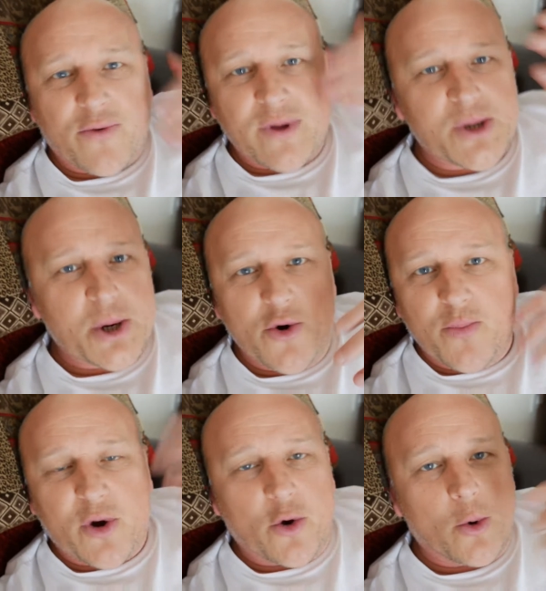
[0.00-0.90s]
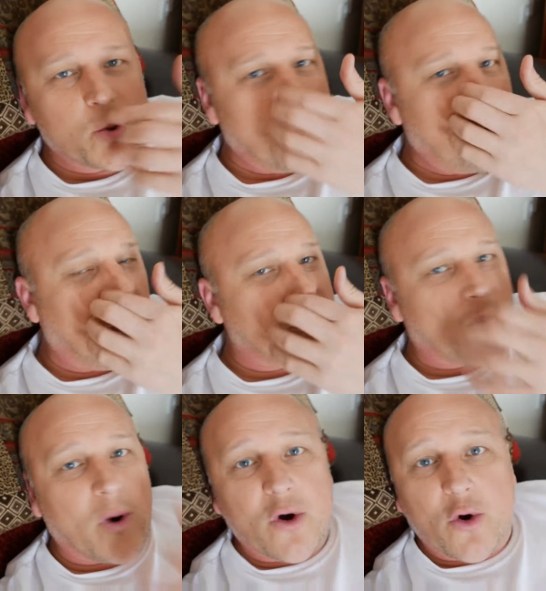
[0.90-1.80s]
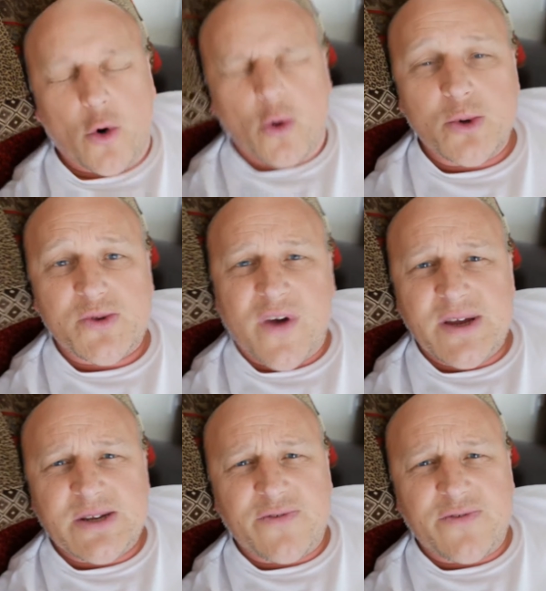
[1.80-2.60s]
it's group calls or one-to-one calls face to